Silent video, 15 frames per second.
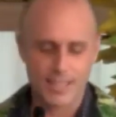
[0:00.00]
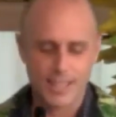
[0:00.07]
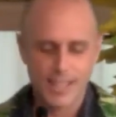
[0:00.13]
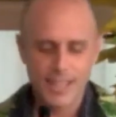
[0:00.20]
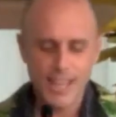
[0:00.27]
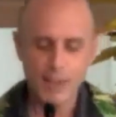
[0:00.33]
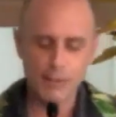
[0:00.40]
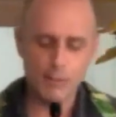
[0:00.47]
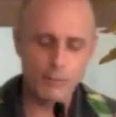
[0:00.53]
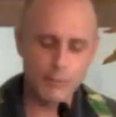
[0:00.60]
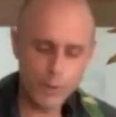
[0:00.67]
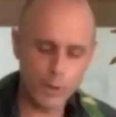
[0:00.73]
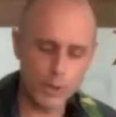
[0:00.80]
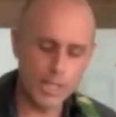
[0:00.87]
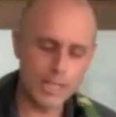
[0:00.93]
Not
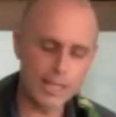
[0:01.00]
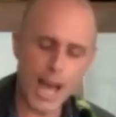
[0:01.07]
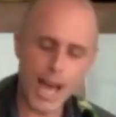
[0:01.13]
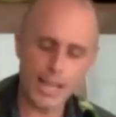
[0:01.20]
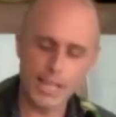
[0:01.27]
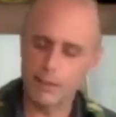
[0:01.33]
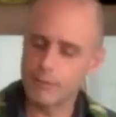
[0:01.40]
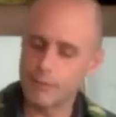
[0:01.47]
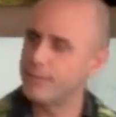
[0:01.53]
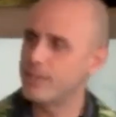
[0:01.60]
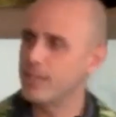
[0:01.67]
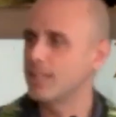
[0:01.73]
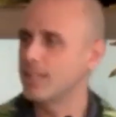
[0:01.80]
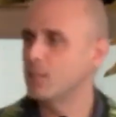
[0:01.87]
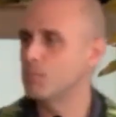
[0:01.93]
fully, not in a
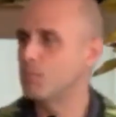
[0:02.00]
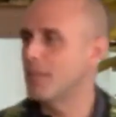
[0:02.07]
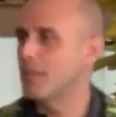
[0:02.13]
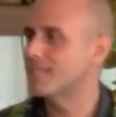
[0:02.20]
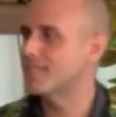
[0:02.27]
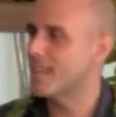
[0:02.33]
feeling place,